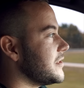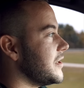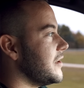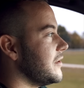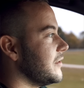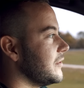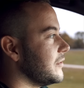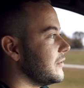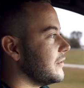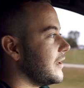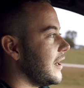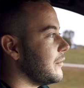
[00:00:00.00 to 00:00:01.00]

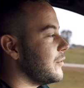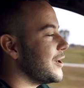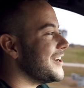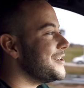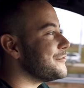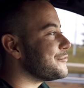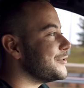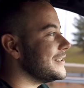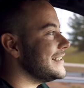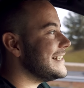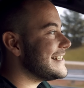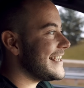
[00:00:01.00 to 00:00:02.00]
So I wanted to
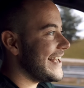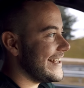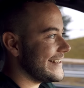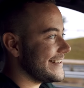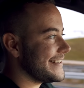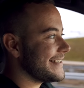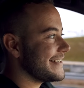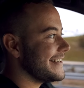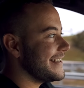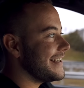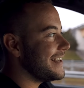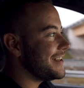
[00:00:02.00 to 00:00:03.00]
really test
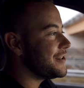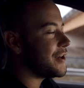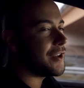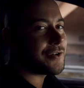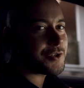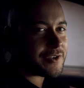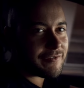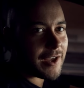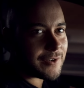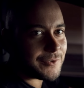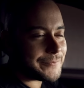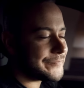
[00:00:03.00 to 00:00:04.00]
Dollar Tree
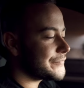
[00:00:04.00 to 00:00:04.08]
vinyl.